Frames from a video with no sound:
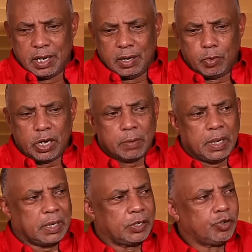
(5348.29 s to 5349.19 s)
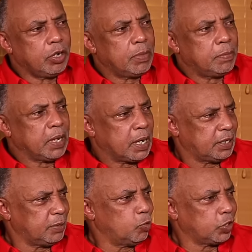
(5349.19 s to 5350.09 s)
he will get better treatment
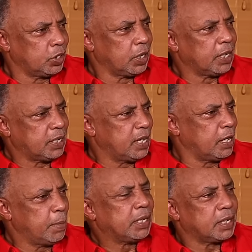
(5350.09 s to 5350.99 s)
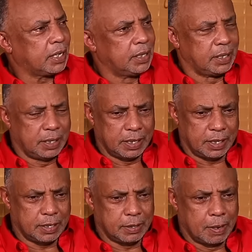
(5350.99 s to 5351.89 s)
because he wasn't getting any better,
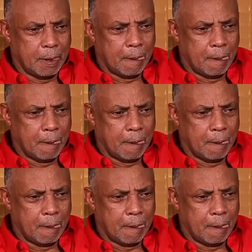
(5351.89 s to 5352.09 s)
you know.